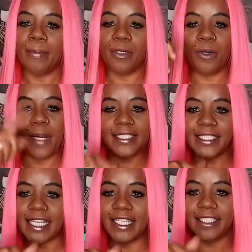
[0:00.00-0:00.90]
press
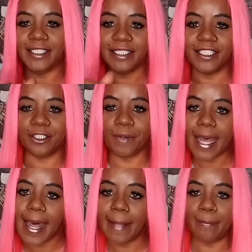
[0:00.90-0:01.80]
that little
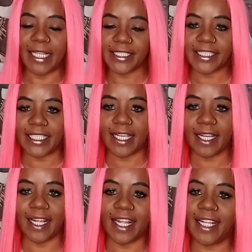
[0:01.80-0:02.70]
subscribe
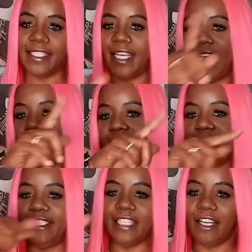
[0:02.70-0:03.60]
button
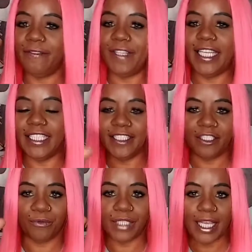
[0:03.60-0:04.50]
don't forget
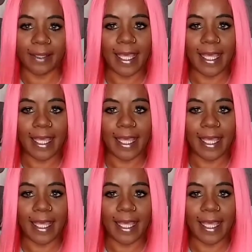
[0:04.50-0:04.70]
to ring